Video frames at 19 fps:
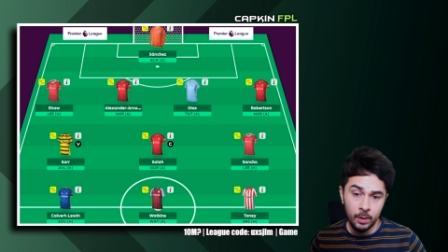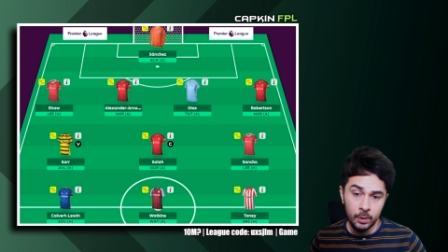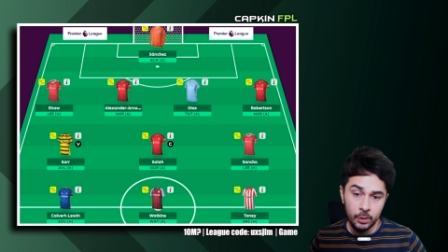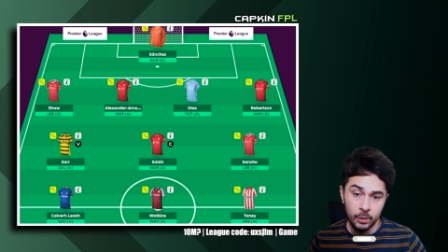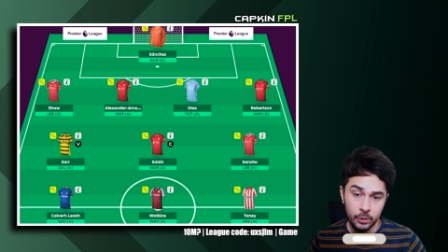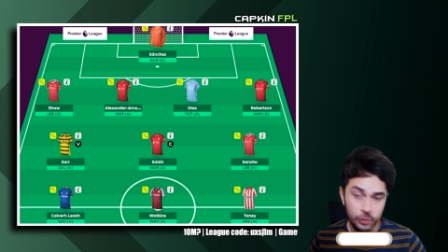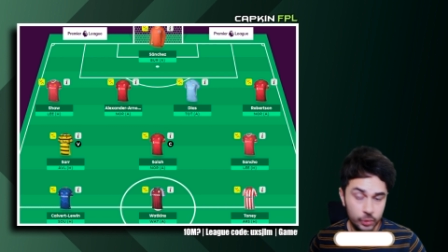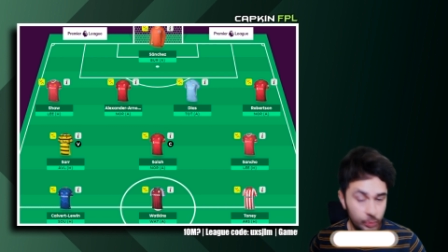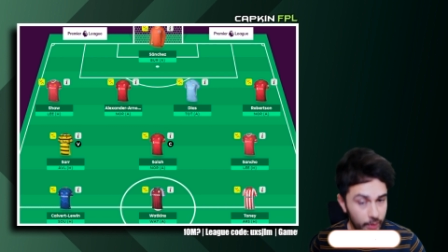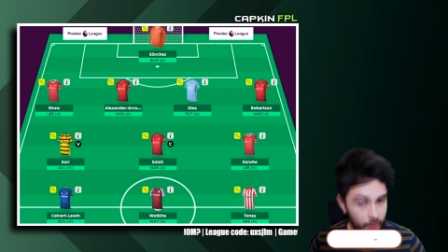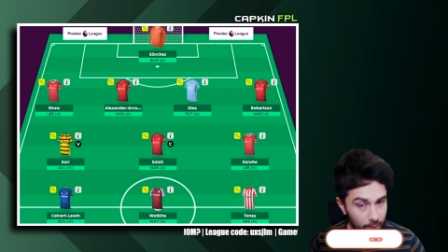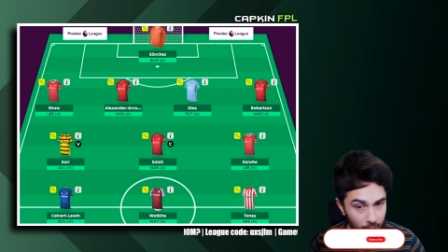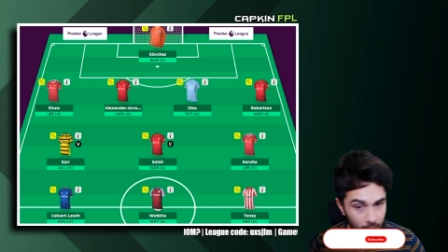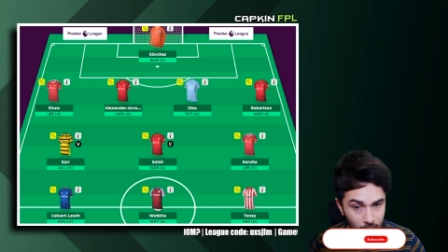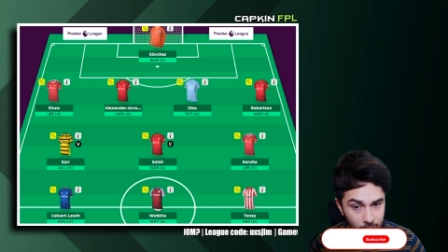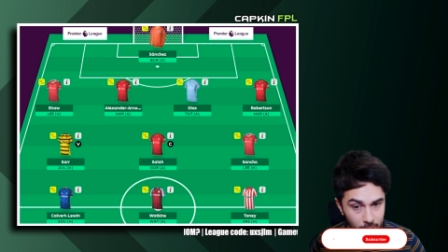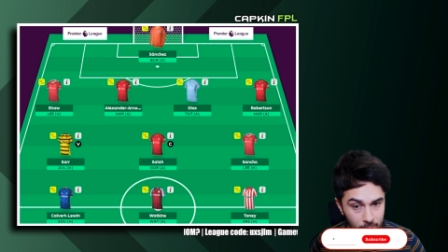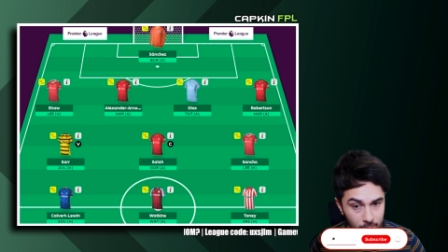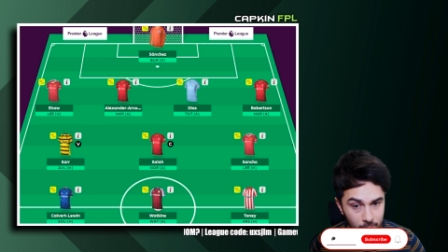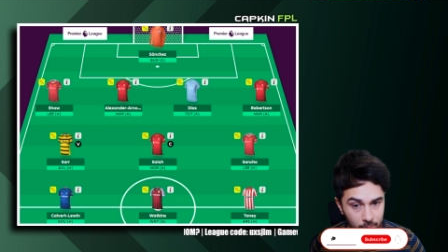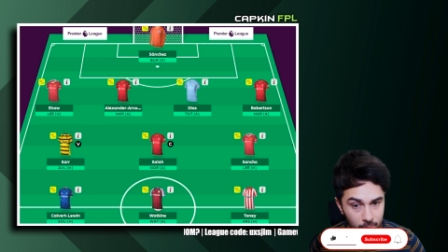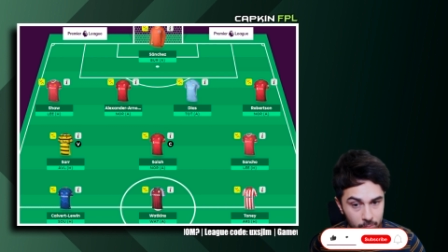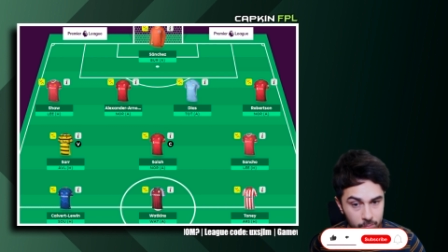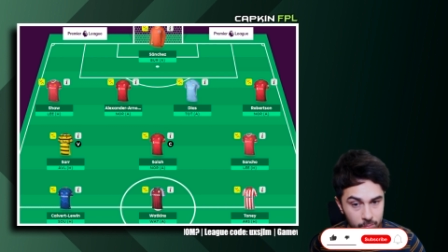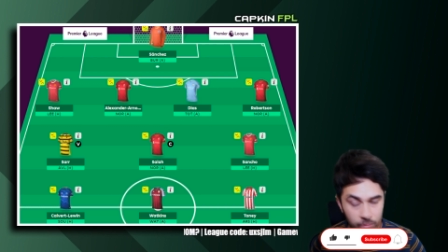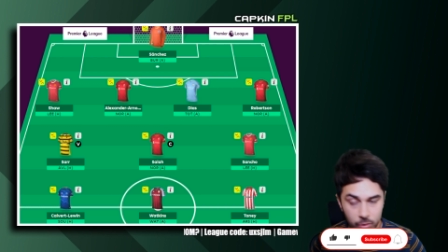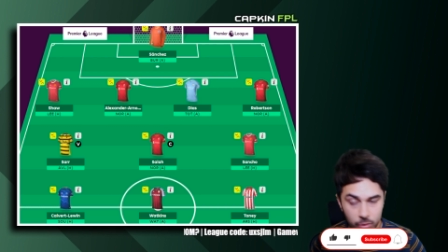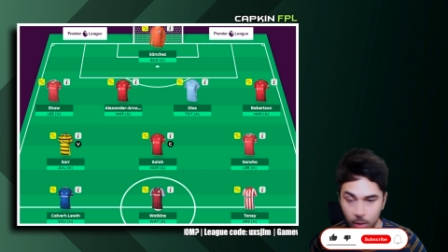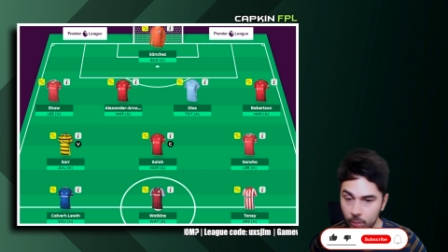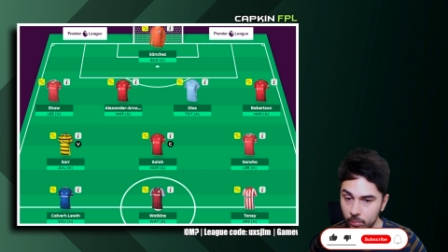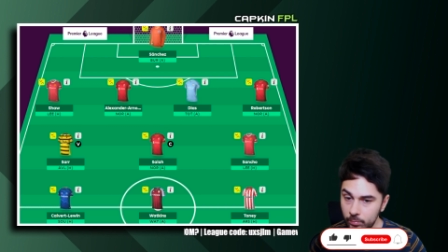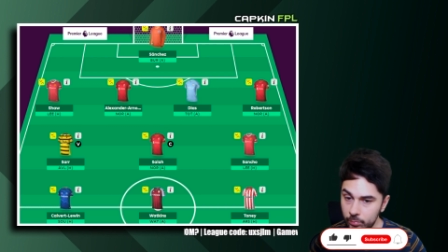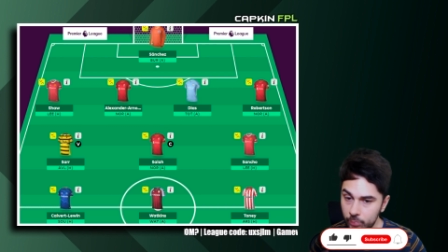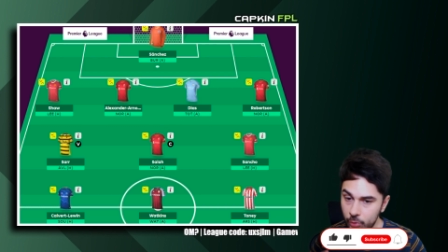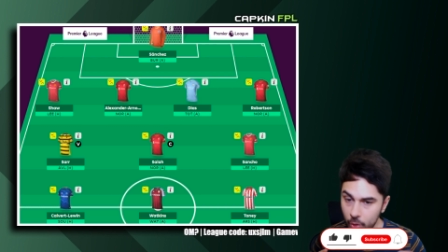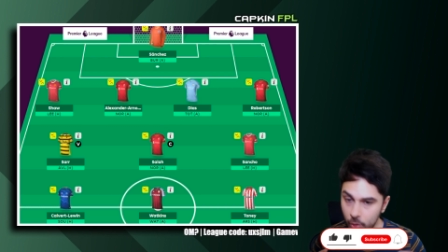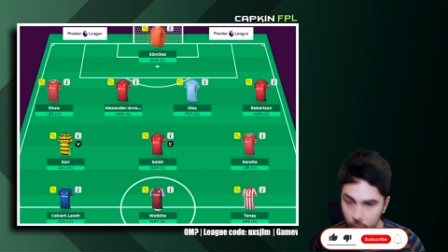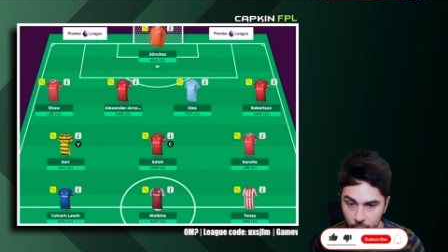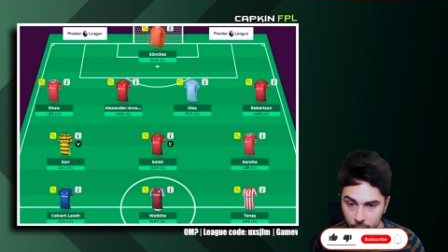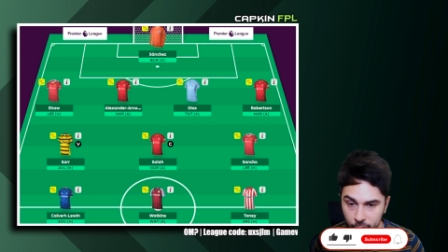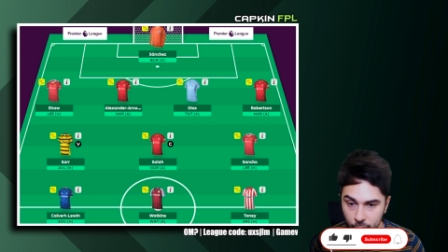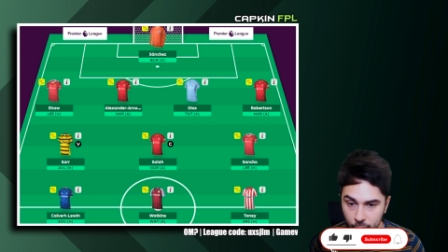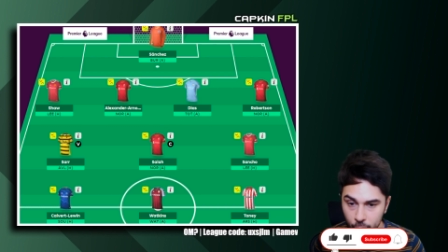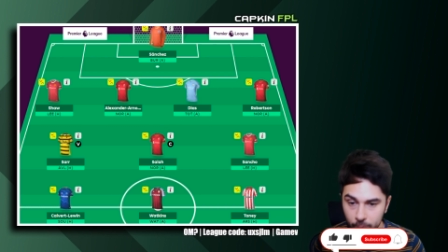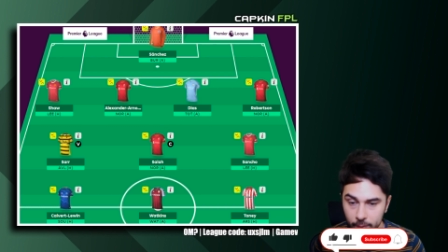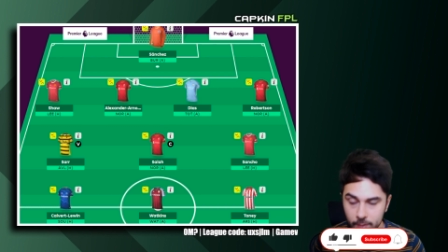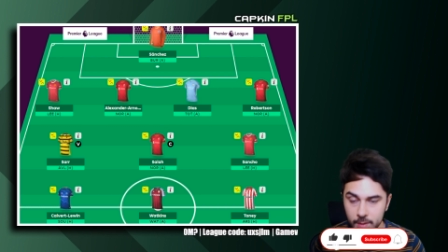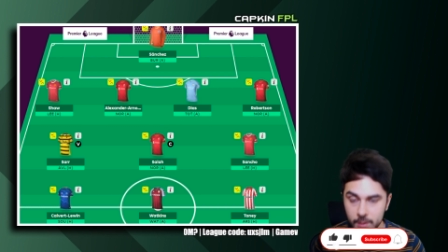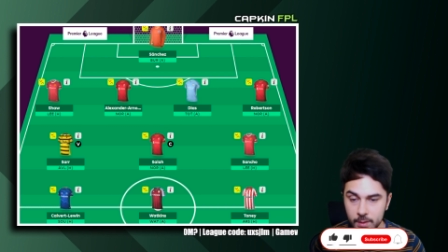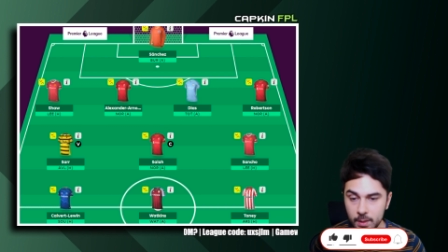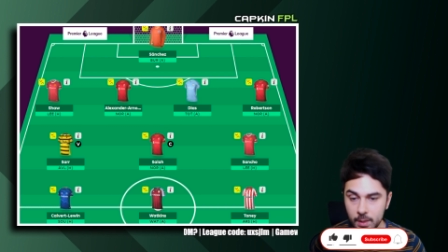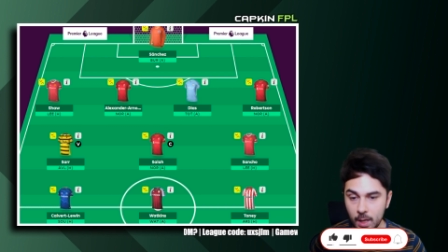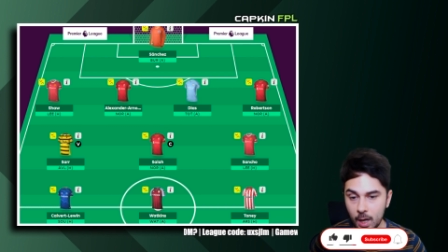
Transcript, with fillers: So yeah, so gonna go through it.